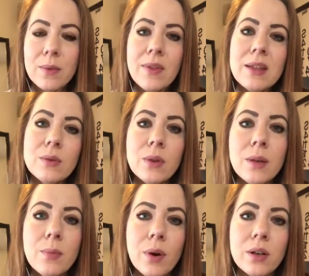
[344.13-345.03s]
And that's really
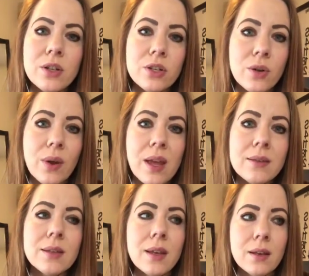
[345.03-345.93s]
important to
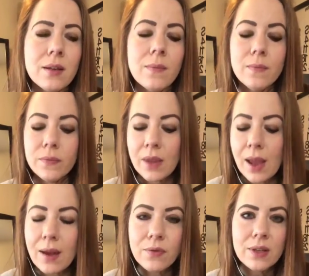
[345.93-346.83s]
showcase in
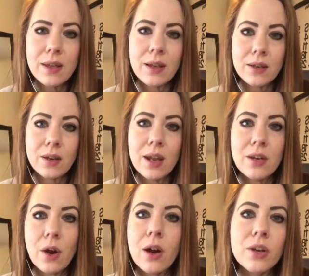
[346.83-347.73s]
everything
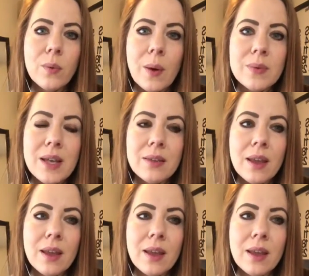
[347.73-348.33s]
on your website.